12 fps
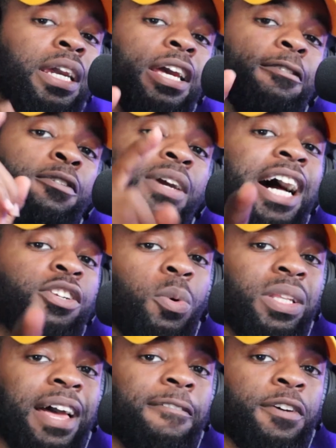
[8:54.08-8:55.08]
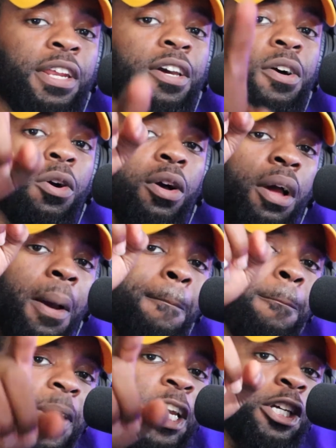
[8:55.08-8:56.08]
If you guys want that video,
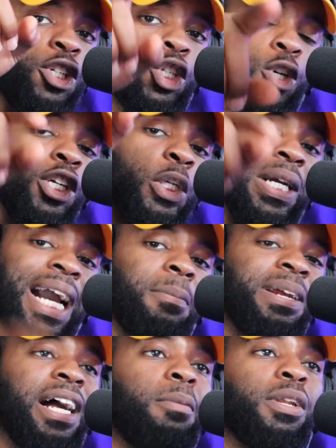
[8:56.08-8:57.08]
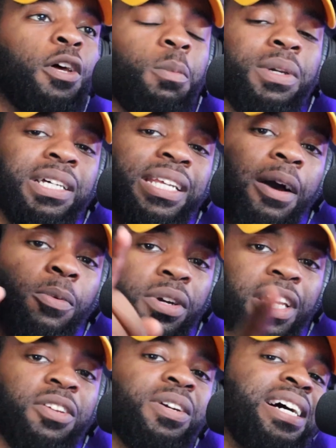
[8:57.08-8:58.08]
make sure you comment down below, because I will
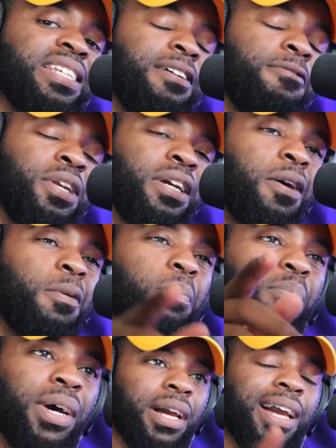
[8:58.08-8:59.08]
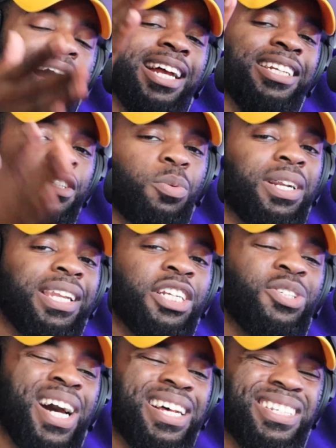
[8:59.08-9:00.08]
give you guys that video. But I just want to
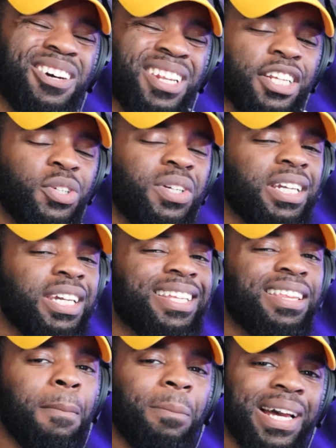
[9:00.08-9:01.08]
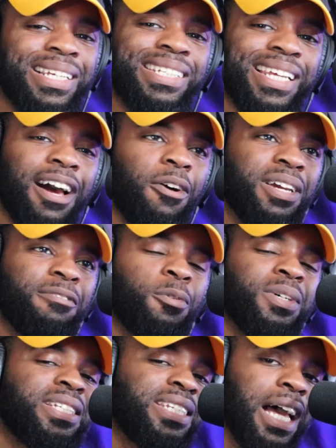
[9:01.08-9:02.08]
let you guys know that you can get the best sound even
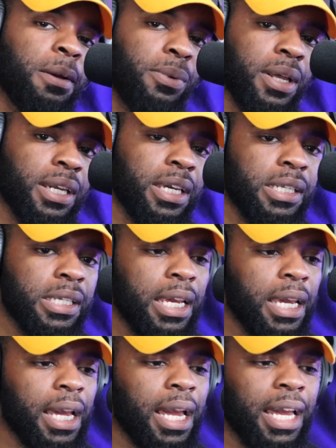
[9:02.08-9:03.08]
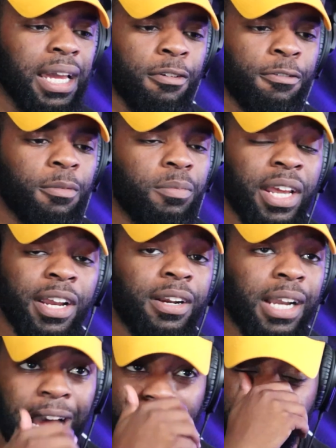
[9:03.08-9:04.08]
with stock plugins, and from there,
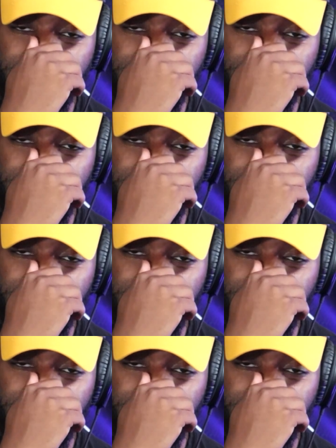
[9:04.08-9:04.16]
guys,